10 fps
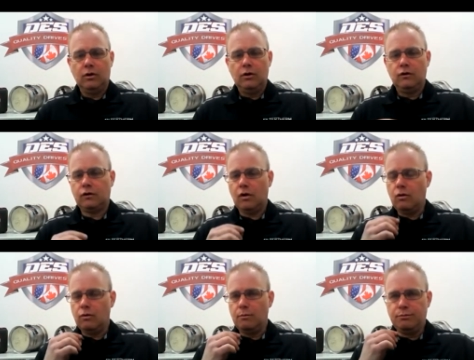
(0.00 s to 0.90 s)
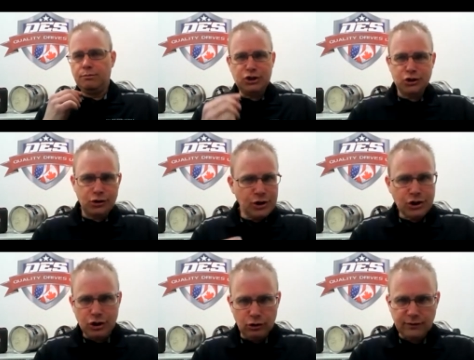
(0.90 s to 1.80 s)
So be sure to
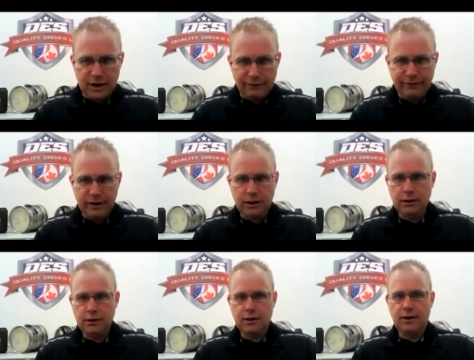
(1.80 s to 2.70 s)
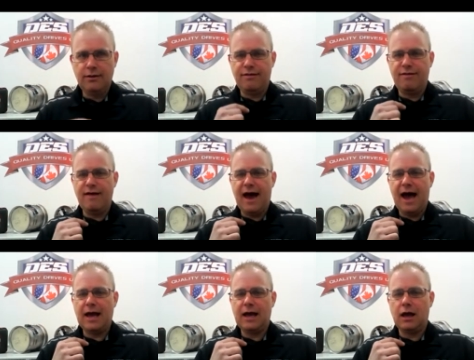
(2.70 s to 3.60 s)
use an oven
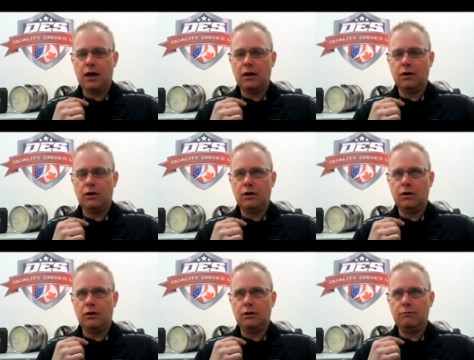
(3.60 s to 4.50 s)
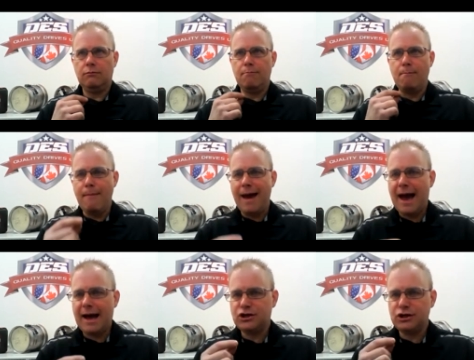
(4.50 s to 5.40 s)
that
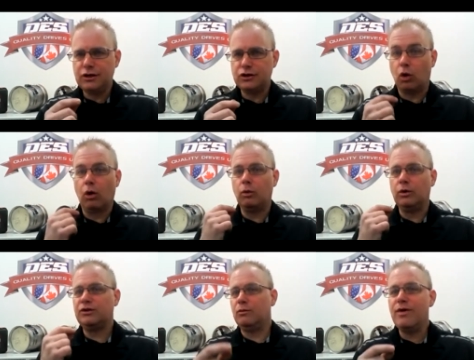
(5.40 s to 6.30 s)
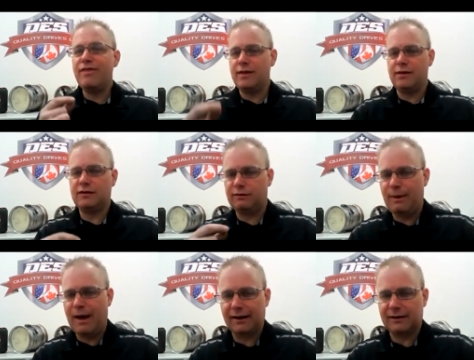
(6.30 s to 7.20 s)
matches or was within the
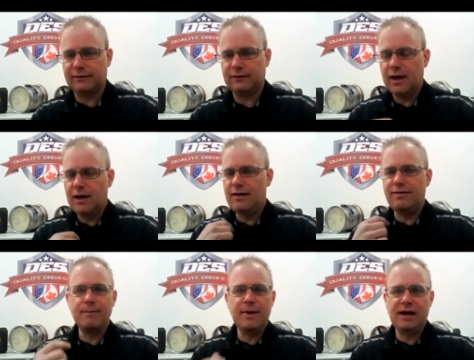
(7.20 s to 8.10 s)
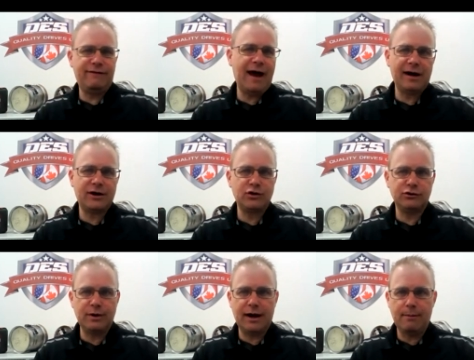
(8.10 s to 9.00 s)
specs that the manufacturers
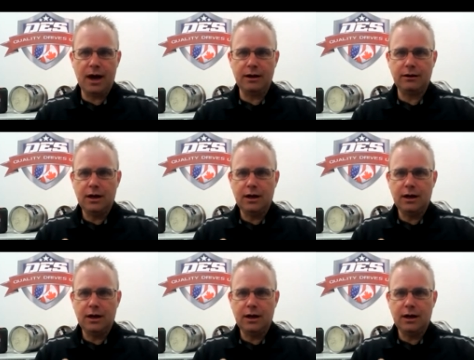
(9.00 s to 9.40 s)
recommend,